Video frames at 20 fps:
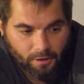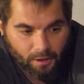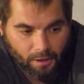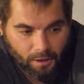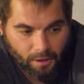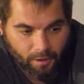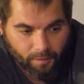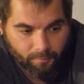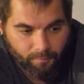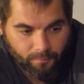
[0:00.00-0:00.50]

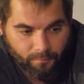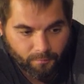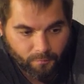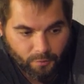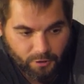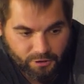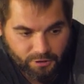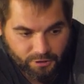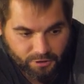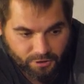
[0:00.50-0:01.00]
um,
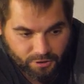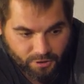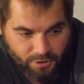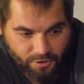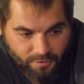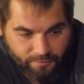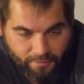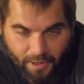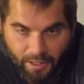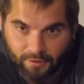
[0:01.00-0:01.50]
which is just
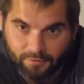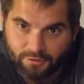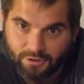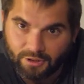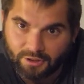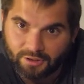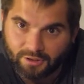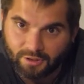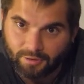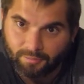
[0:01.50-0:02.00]
the valve
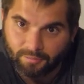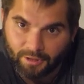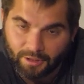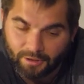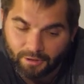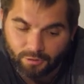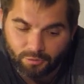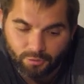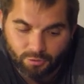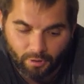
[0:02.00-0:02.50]
system
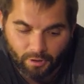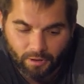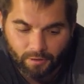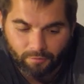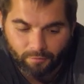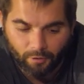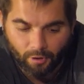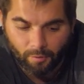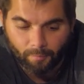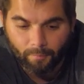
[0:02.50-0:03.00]
that you drink
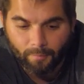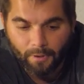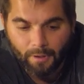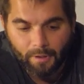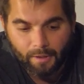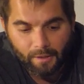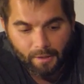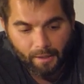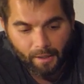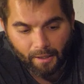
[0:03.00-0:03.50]
from
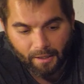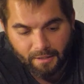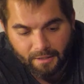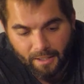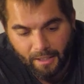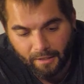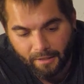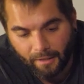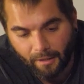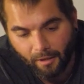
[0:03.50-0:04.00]
I can
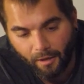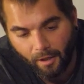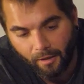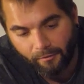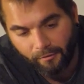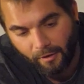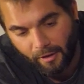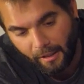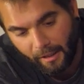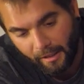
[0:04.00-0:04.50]
take that
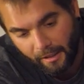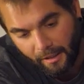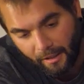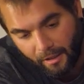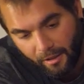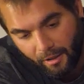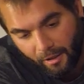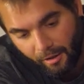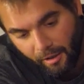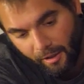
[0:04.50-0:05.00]
off and I can
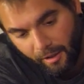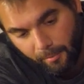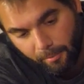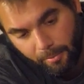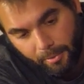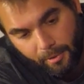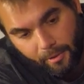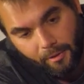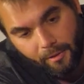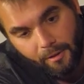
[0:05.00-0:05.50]
clip
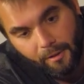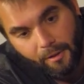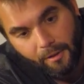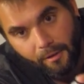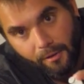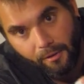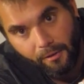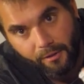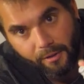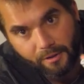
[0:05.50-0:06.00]

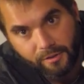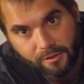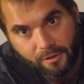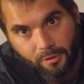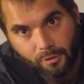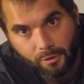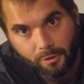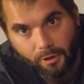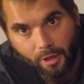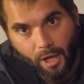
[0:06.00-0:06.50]
this
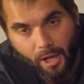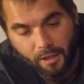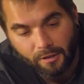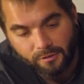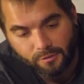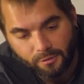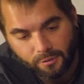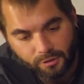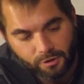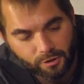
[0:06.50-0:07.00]
little
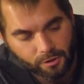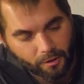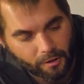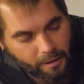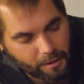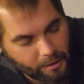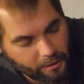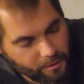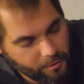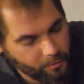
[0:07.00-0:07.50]
nozzle
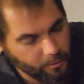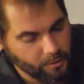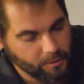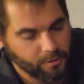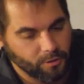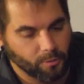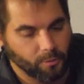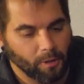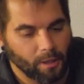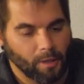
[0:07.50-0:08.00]
straight into it.
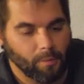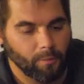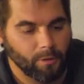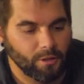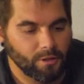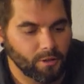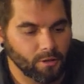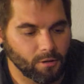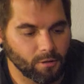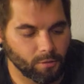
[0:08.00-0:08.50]
So what I
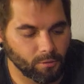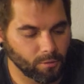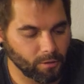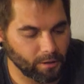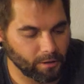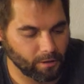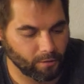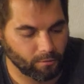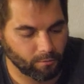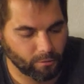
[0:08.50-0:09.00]
would do,
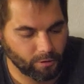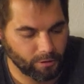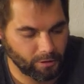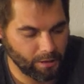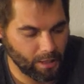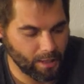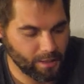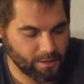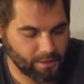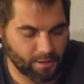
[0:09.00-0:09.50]
and the really
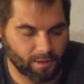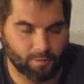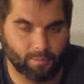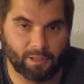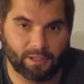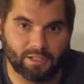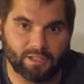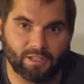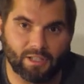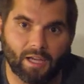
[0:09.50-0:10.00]
nice thing
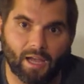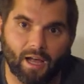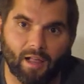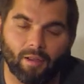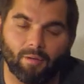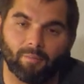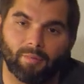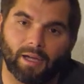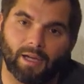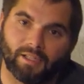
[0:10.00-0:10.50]
about these
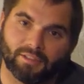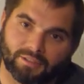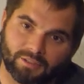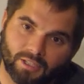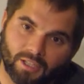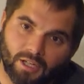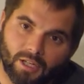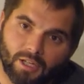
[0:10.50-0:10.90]
gallon bags,